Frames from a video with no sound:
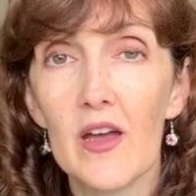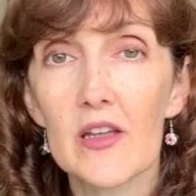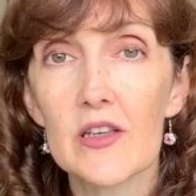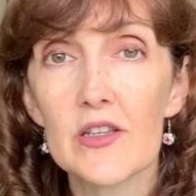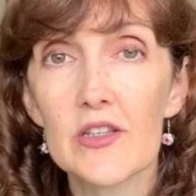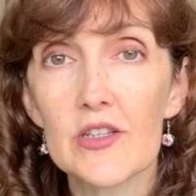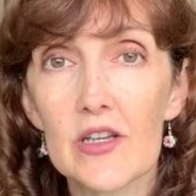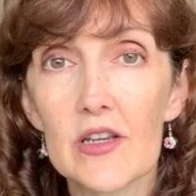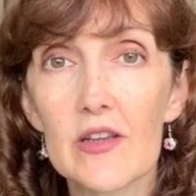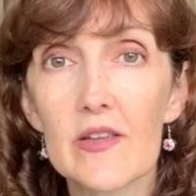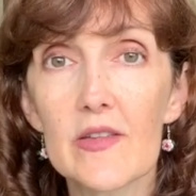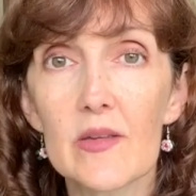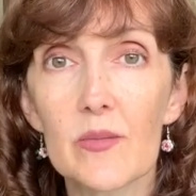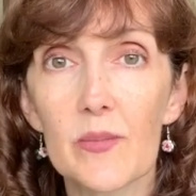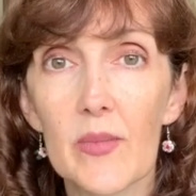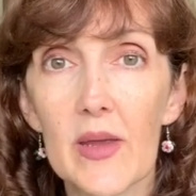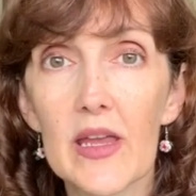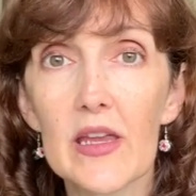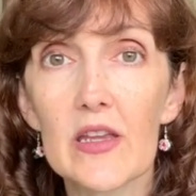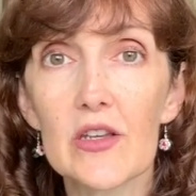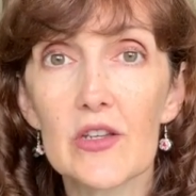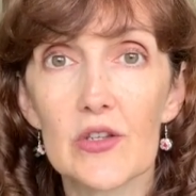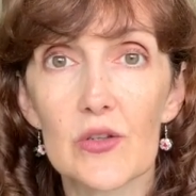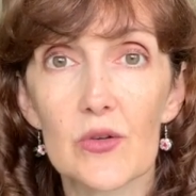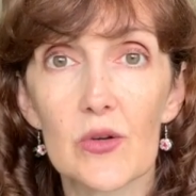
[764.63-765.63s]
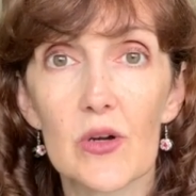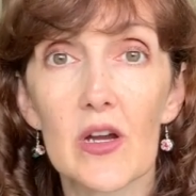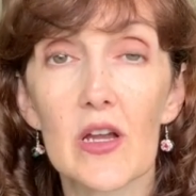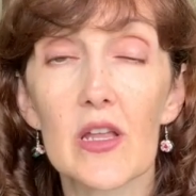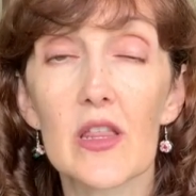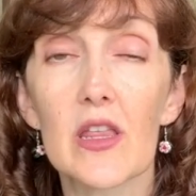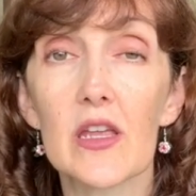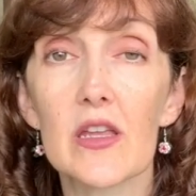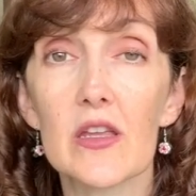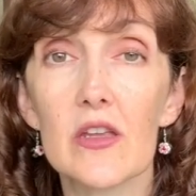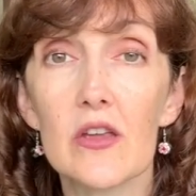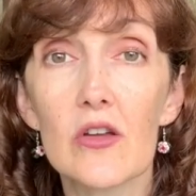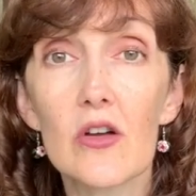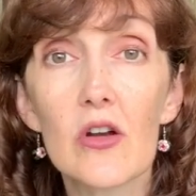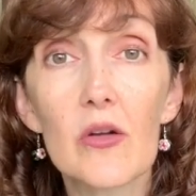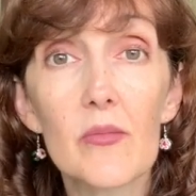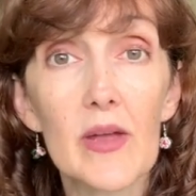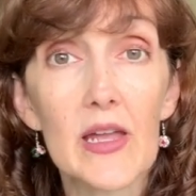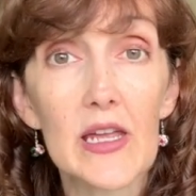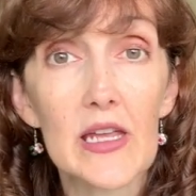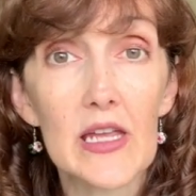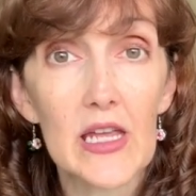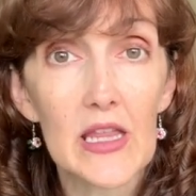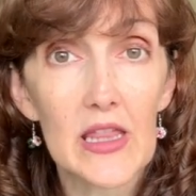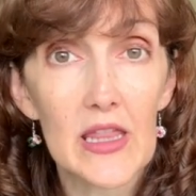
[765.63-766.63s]
just make sure that you're
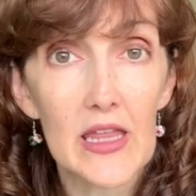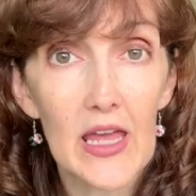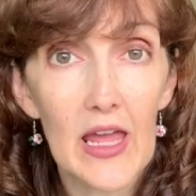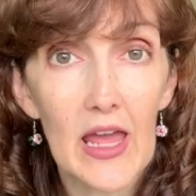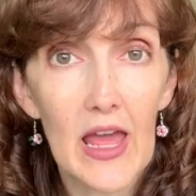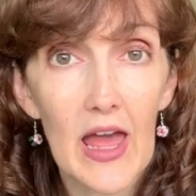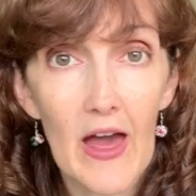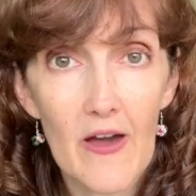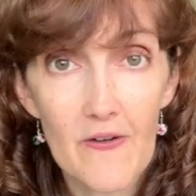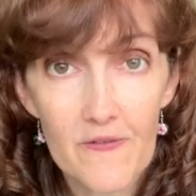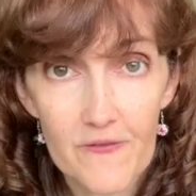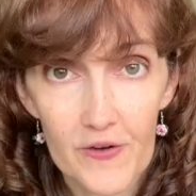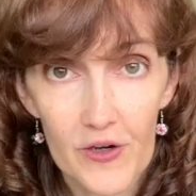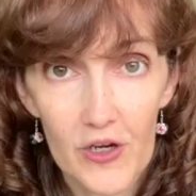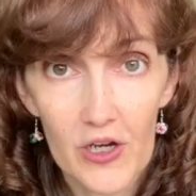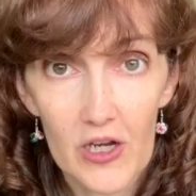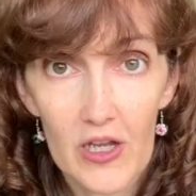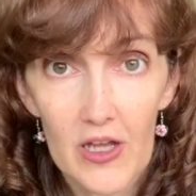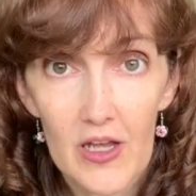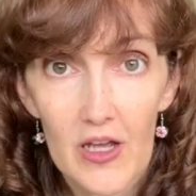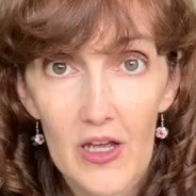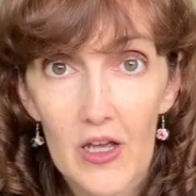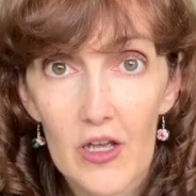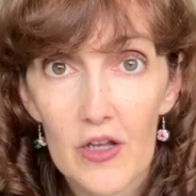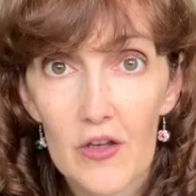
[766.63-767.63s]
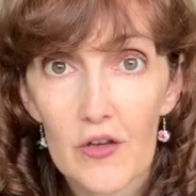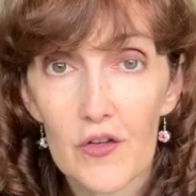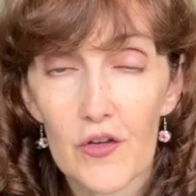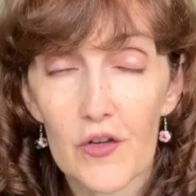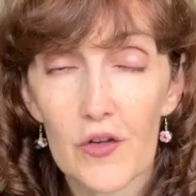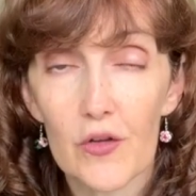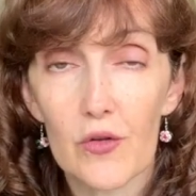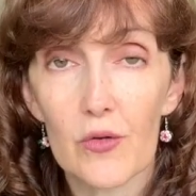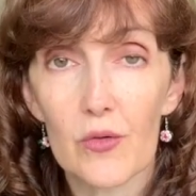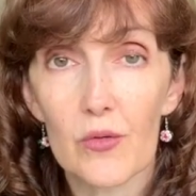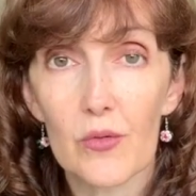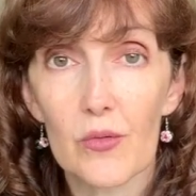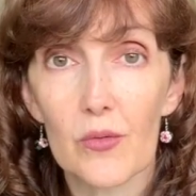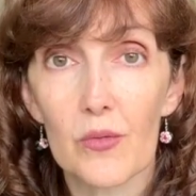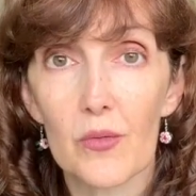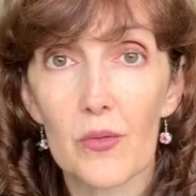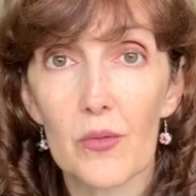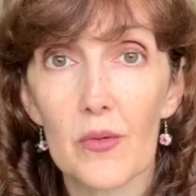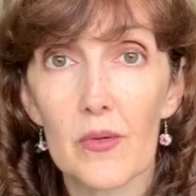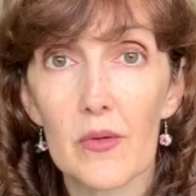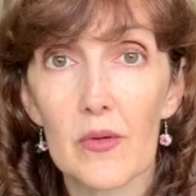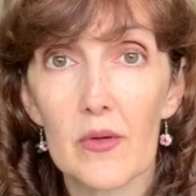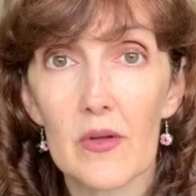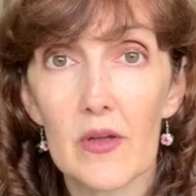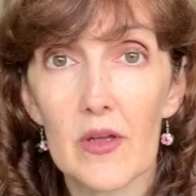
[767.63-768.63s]
making the effort
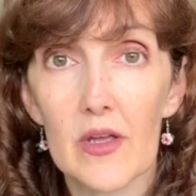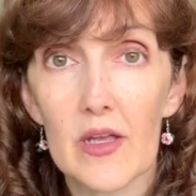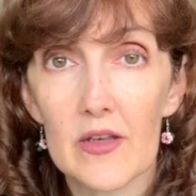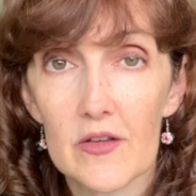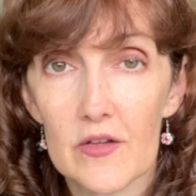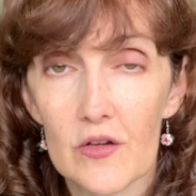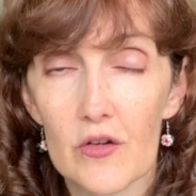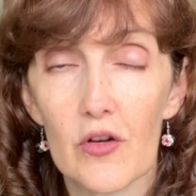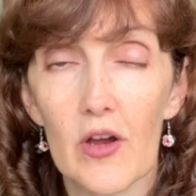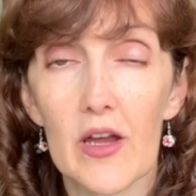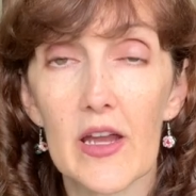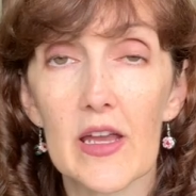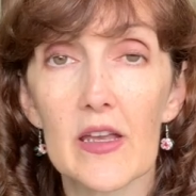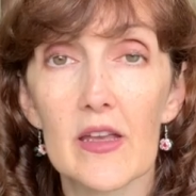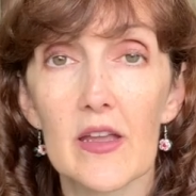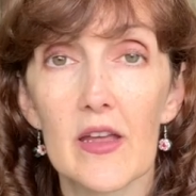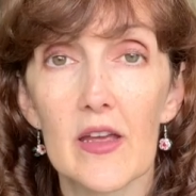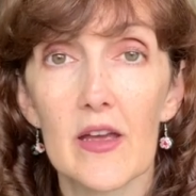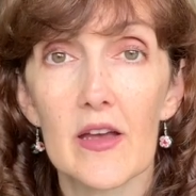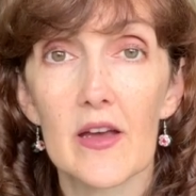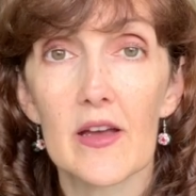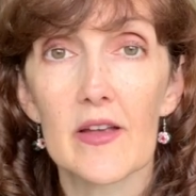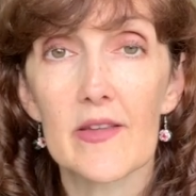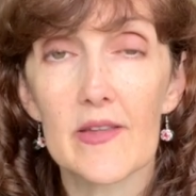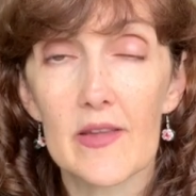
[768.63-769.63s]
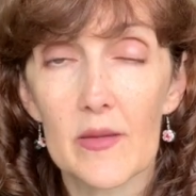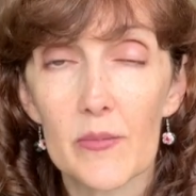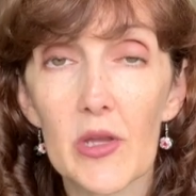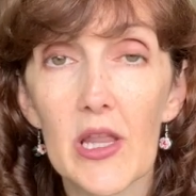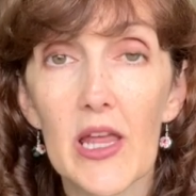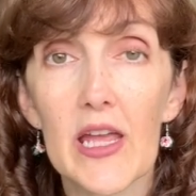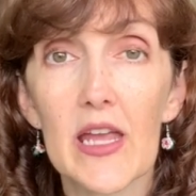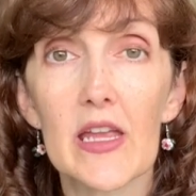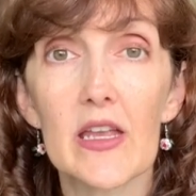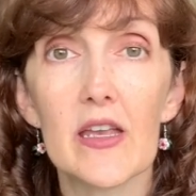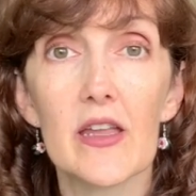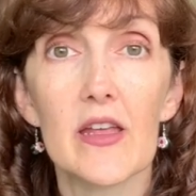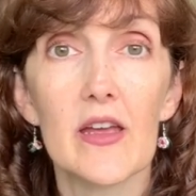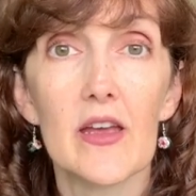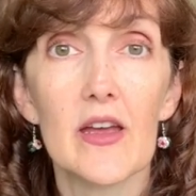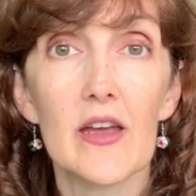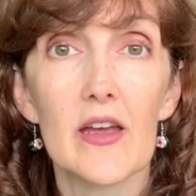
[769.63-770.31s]
to integrate, assimilate,